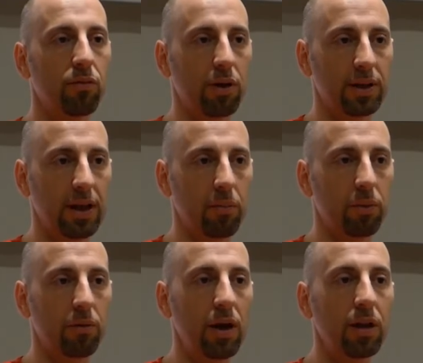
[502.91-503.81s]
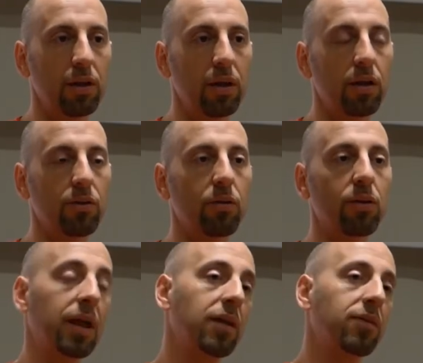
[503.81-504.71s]
for example, right? So
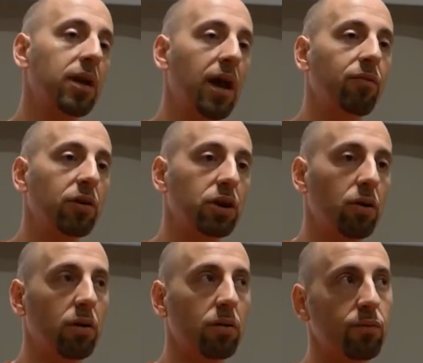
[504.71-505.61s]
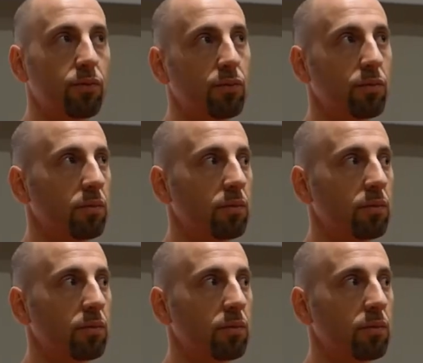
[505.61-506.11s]
that's an average of,